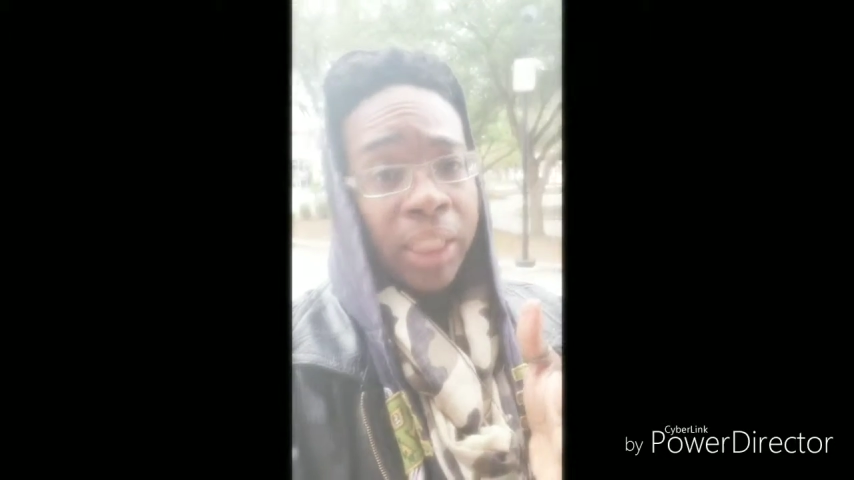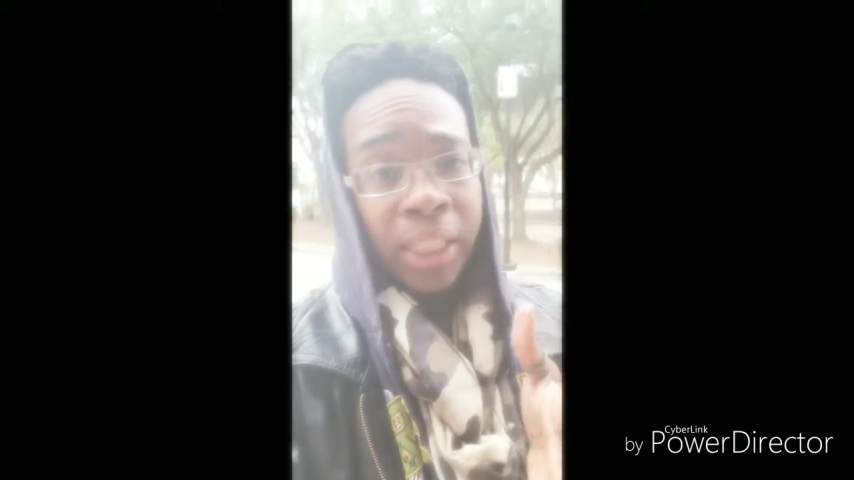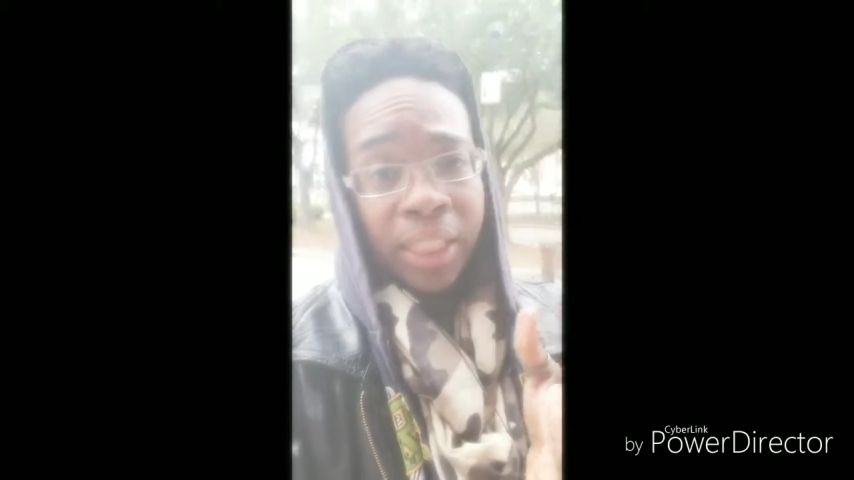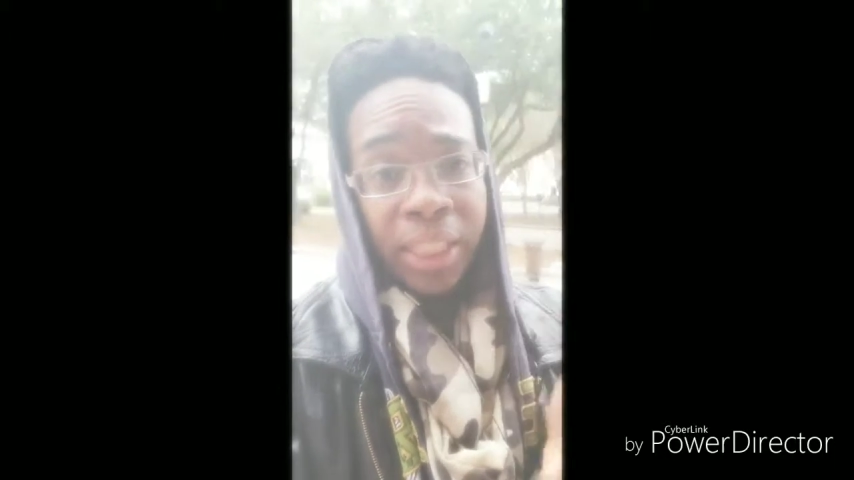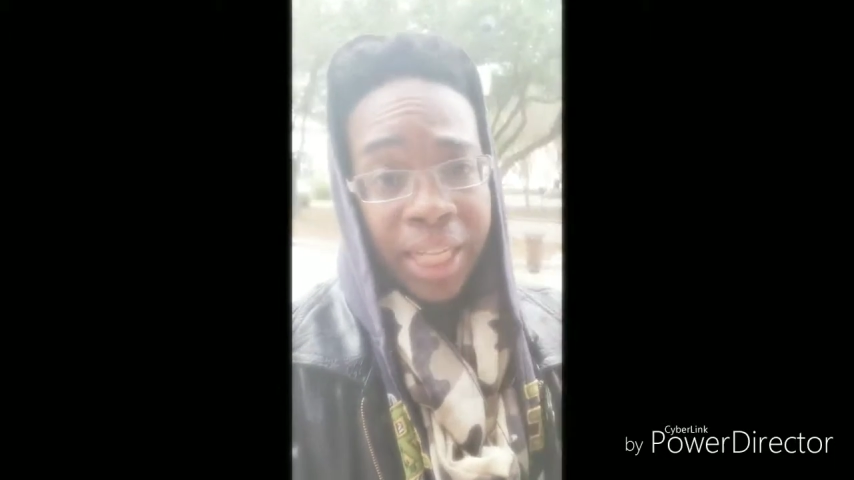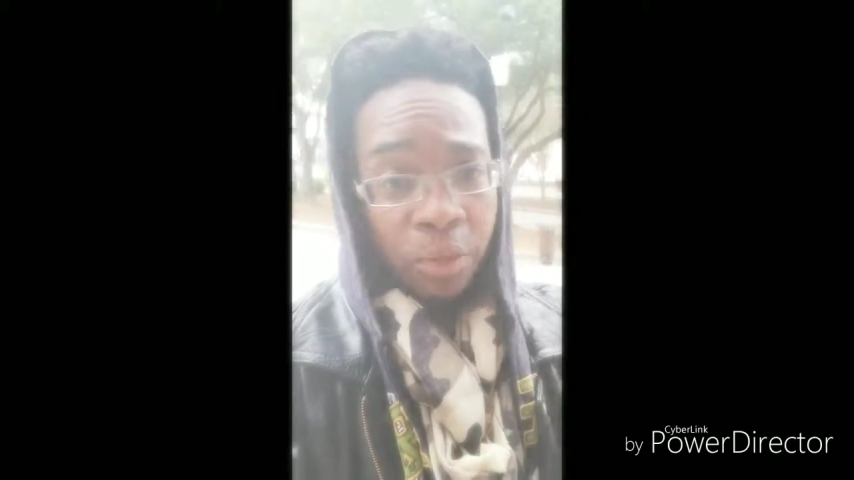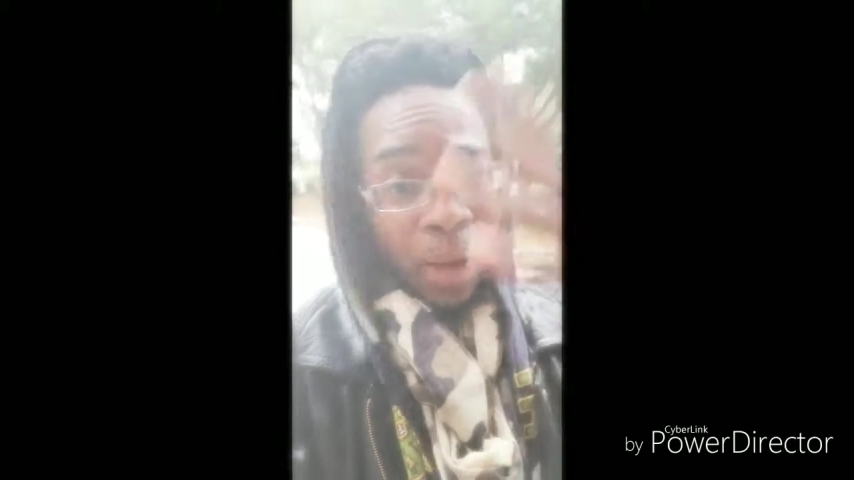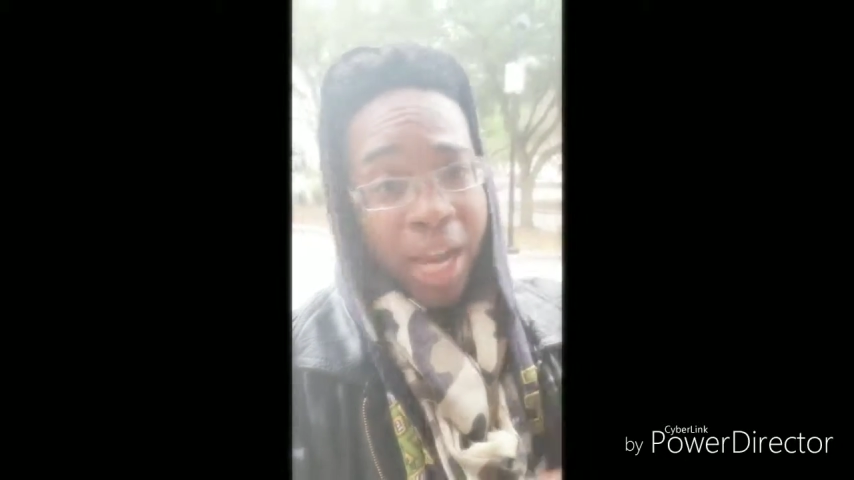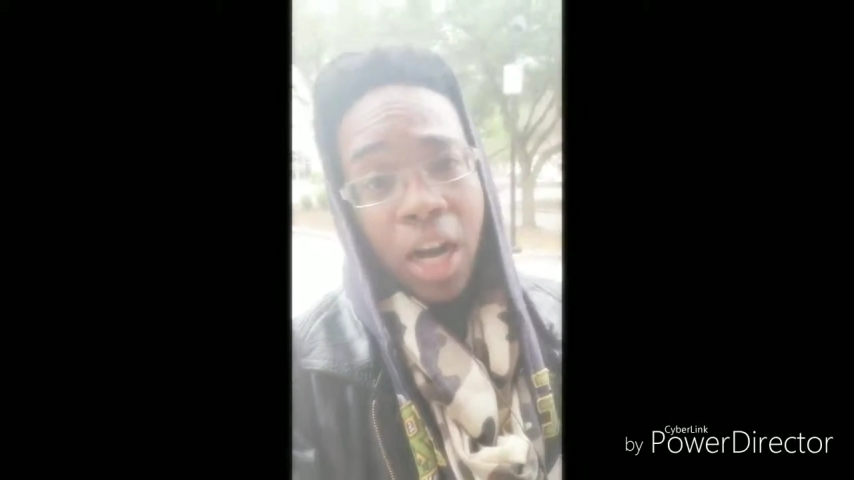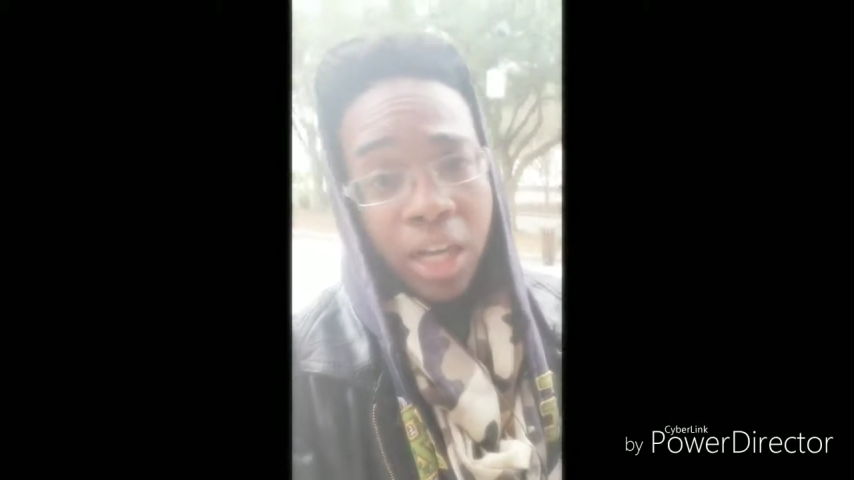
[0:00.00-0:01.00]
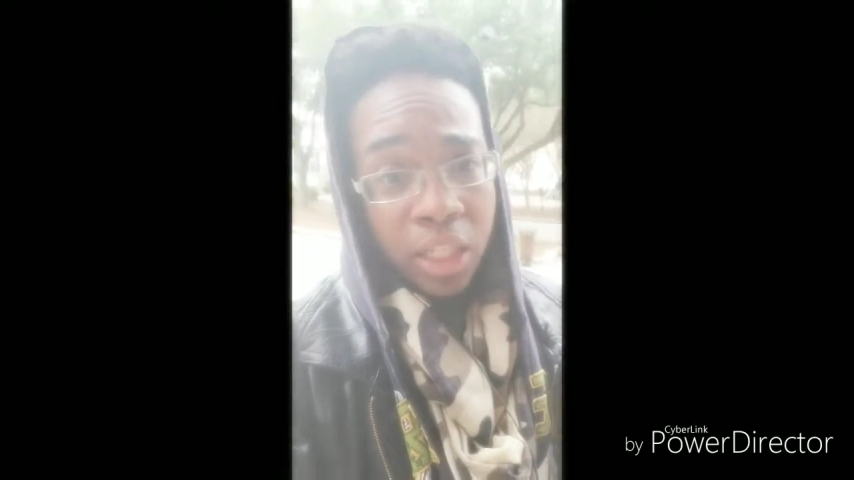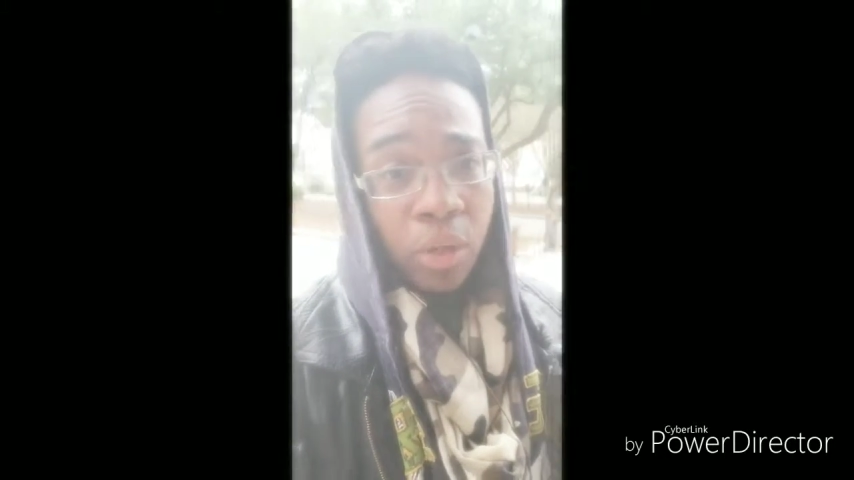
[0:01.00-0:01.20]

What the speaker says: why I got all these clothes on.